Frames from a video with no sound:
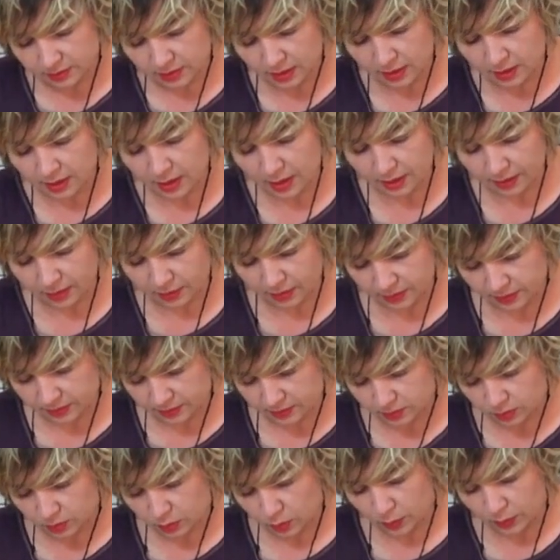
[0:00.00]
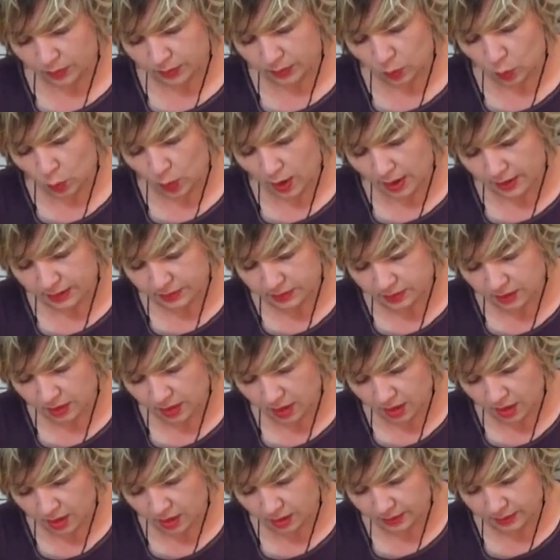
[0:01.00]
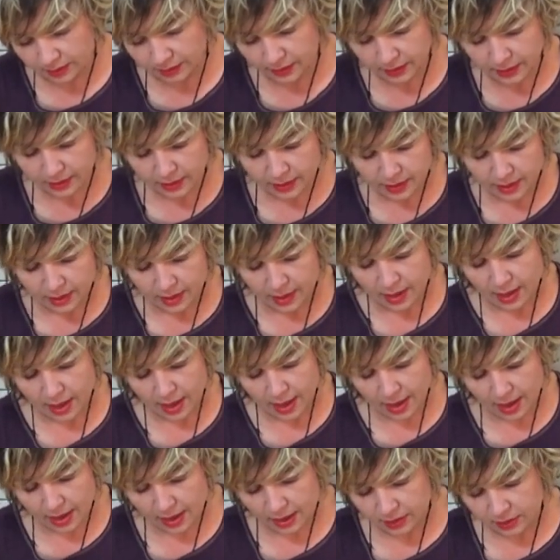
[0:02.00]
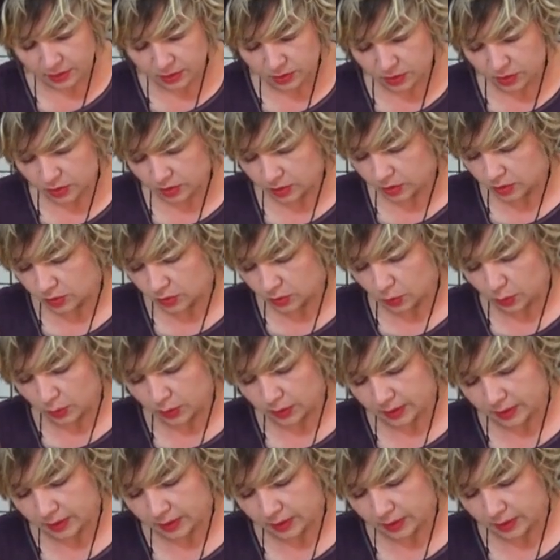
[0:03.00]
I like this with the white color, and it will